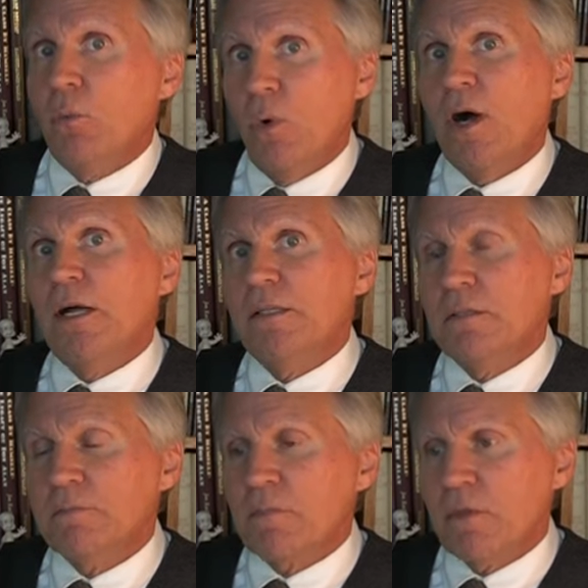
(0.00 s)

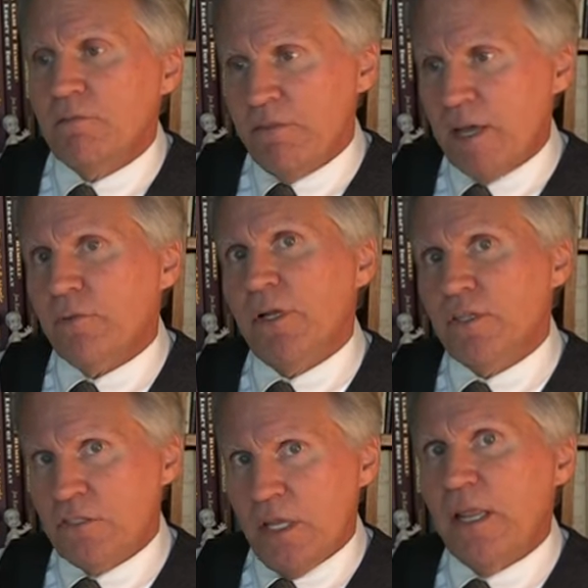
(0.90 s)
One
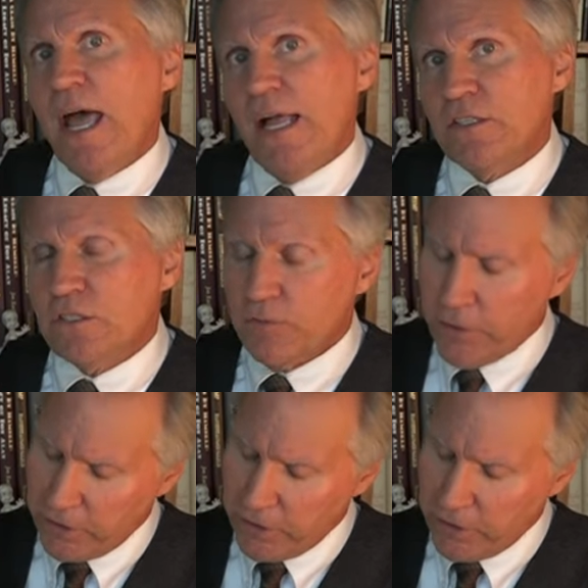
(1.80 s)
veterans that had severe